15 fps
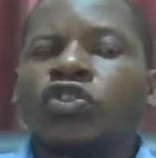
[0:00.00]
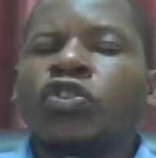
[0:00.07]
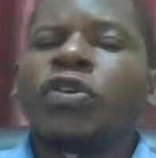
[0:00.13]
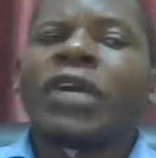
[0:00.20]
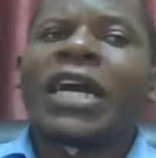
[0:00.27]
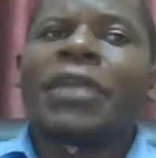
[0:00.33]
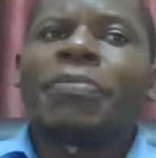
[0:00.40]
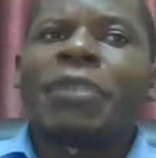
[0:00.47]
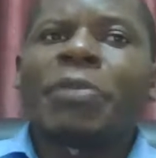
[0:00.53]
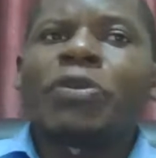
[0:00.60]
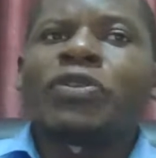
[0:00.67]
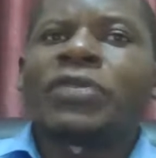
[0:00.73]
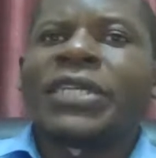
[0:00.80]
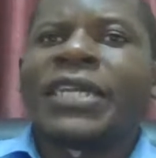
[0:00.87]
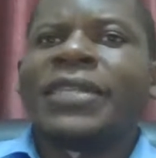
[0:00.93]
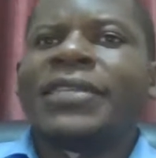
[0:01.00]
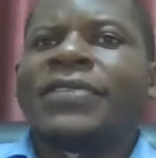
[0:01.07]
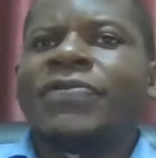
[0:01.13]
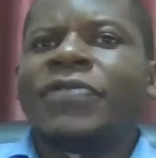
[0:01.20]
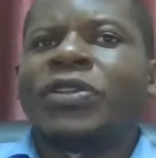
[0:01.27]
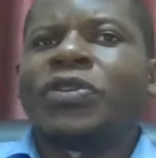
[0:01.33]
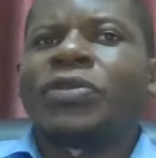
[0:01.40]
So you can be able to get
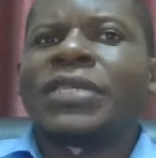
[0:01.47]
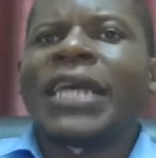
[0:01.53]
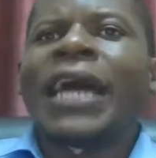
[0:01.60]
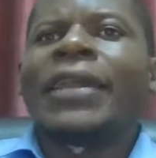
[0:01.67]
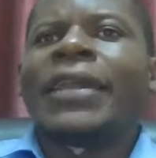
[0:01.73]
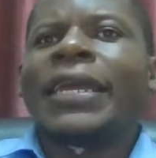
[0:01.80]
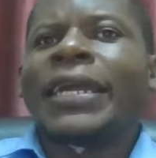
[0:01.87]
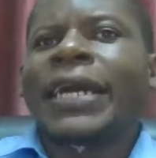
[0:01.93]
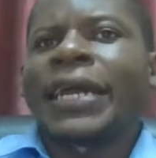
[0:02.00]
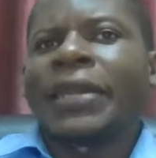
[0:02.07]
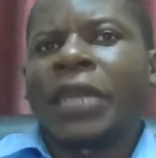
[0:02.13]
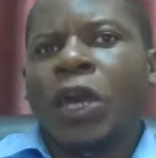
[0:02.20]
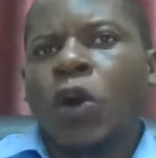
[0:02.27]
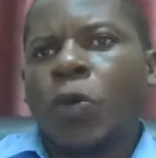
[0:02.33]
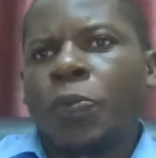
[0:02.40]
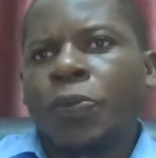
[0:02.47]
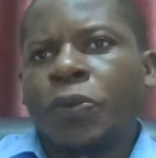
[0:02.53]
these videos and they can help